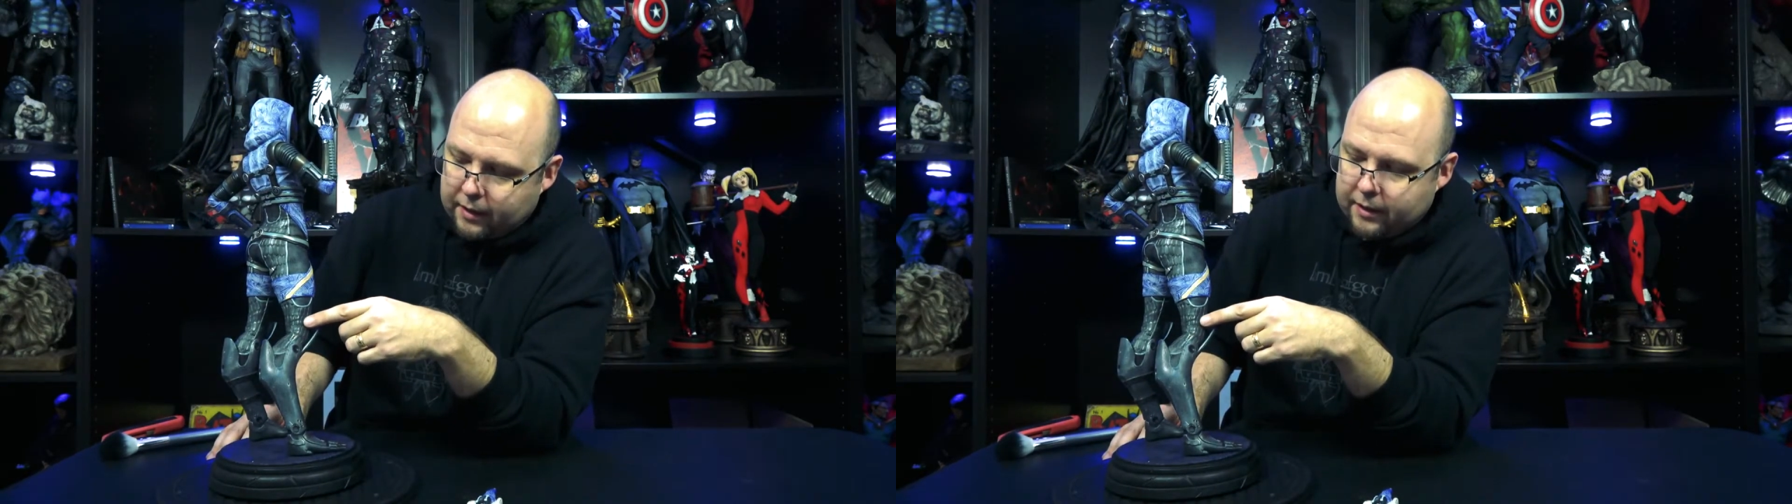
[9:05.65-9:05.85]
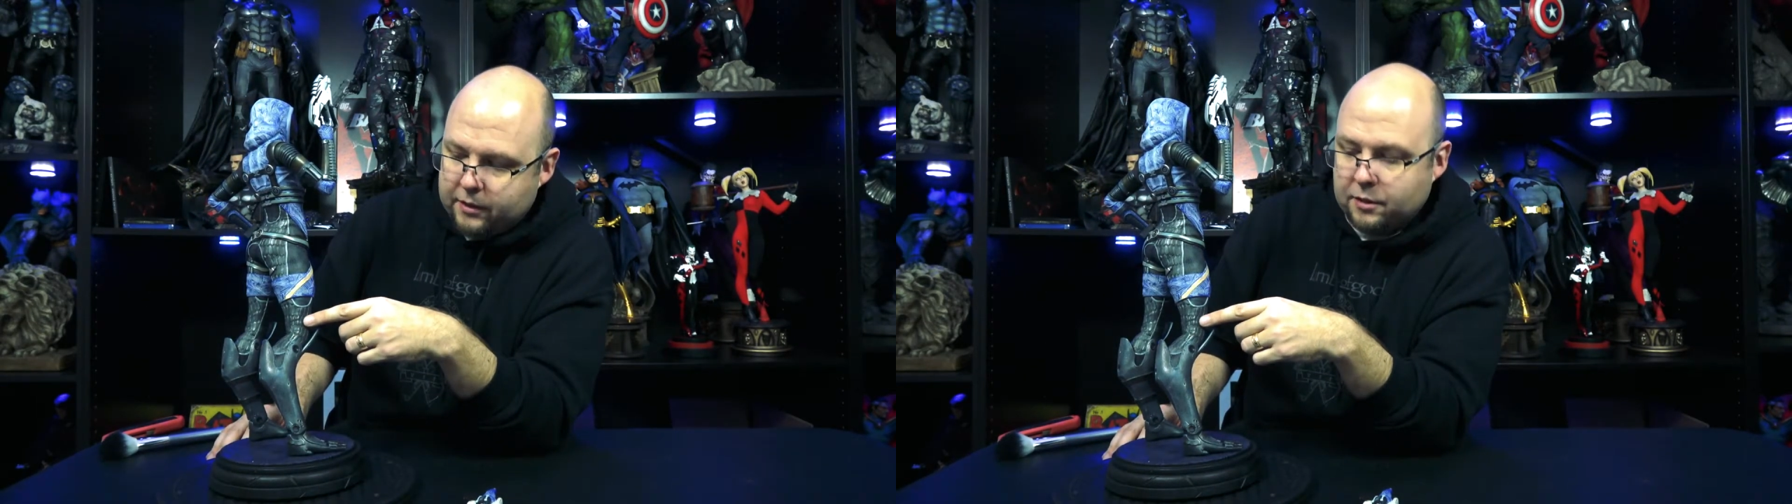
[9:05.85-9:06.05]

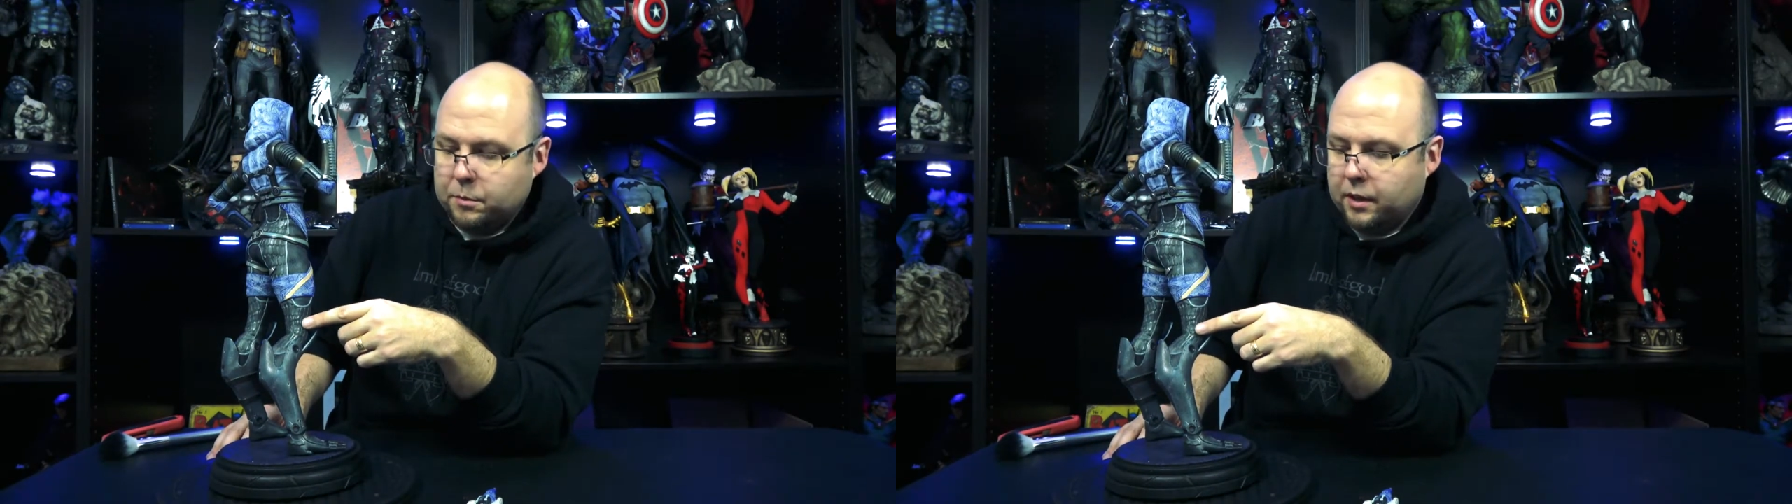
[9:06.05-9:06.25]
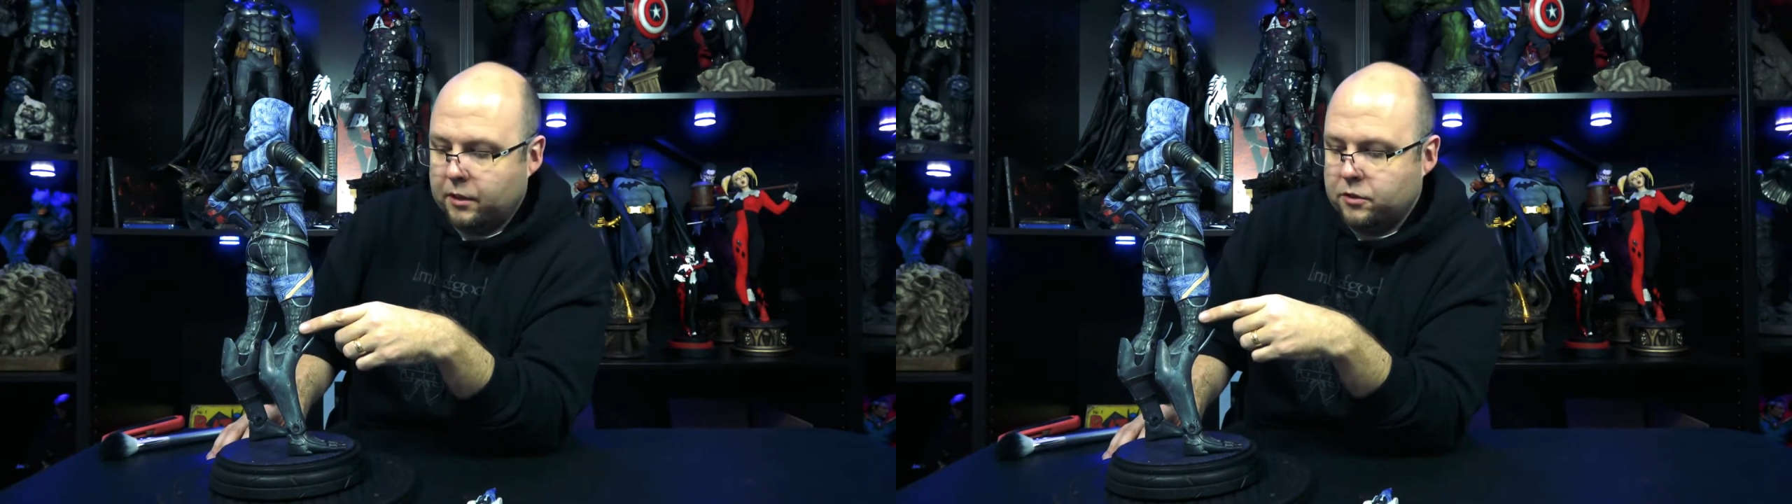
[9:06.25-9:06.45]
get some
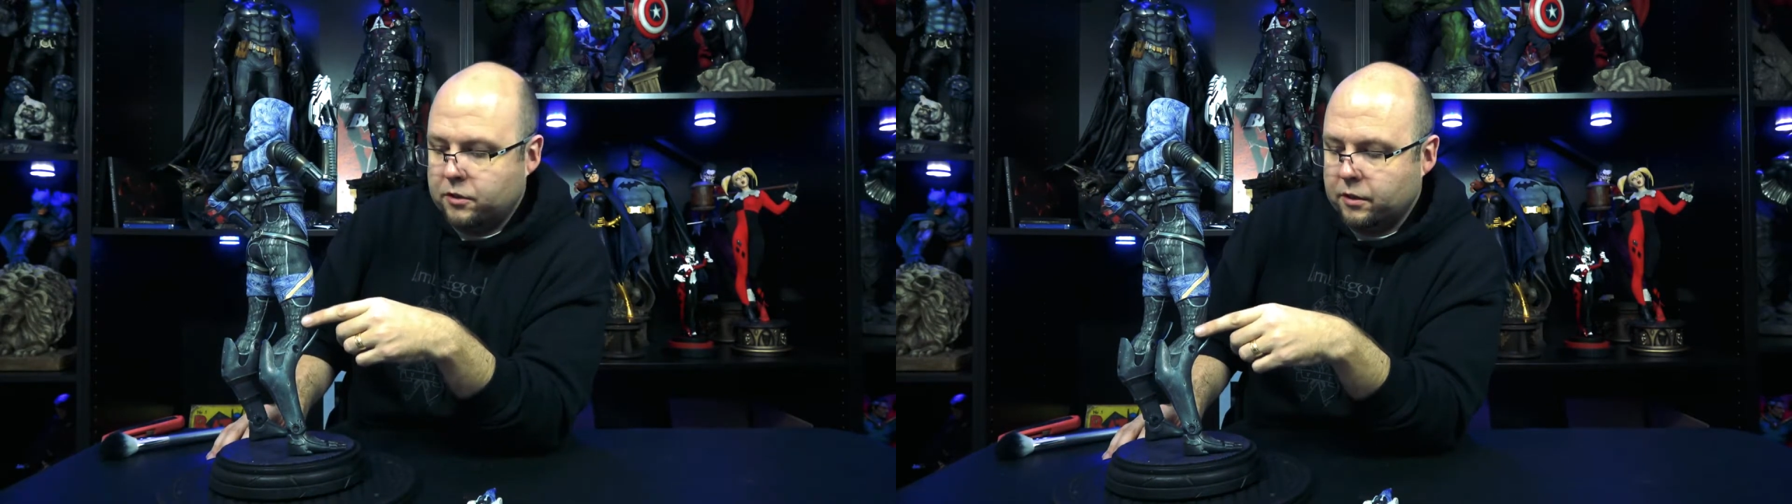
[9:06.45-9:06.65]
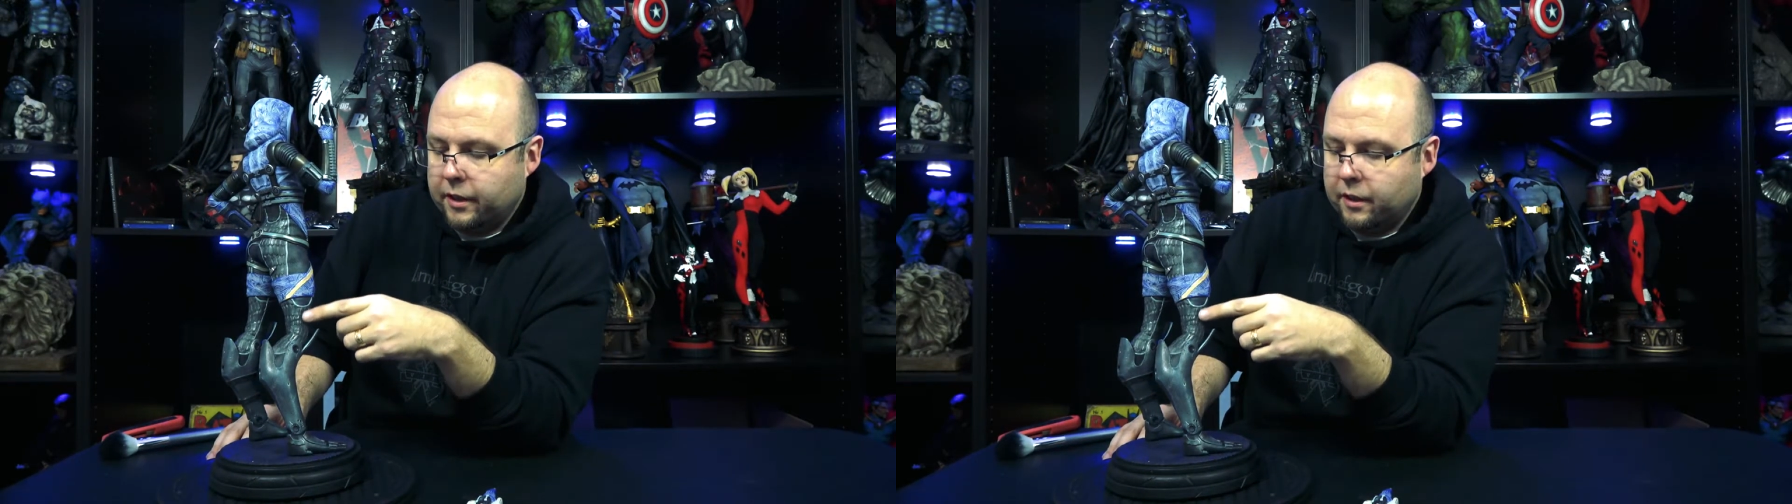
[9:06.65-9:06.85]

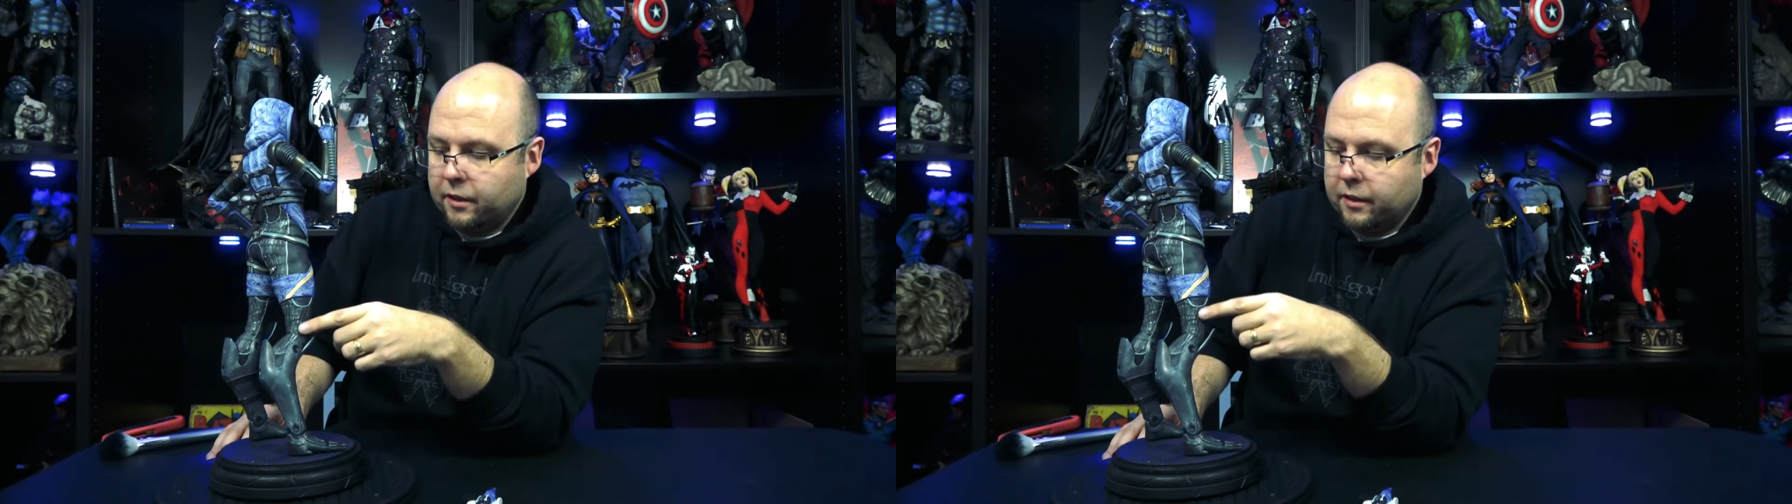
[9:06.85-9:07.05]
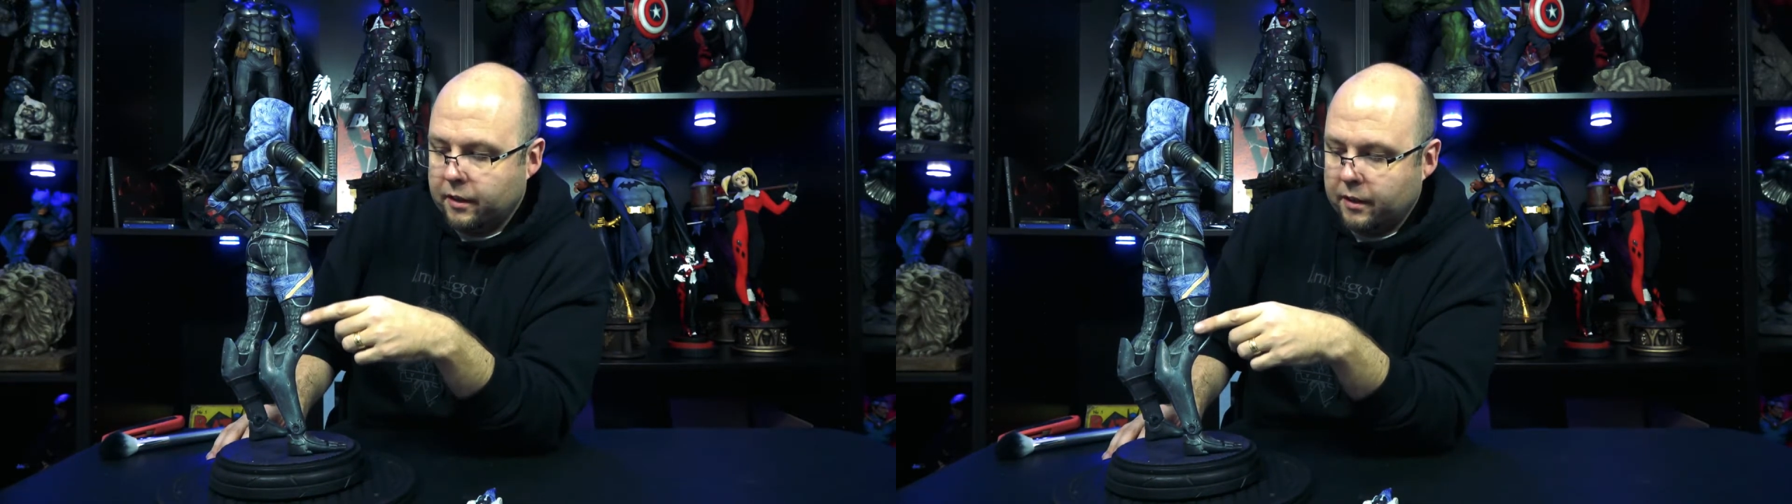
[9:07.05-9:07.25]
texture
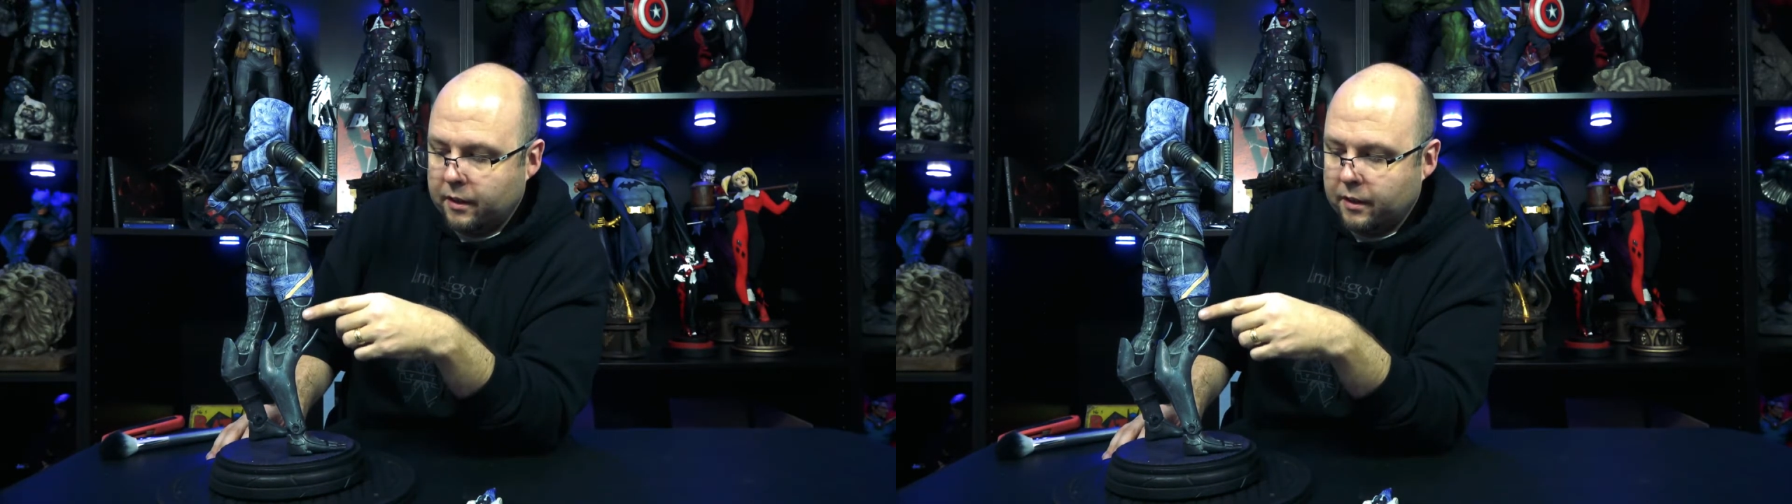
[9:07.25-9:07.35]
here.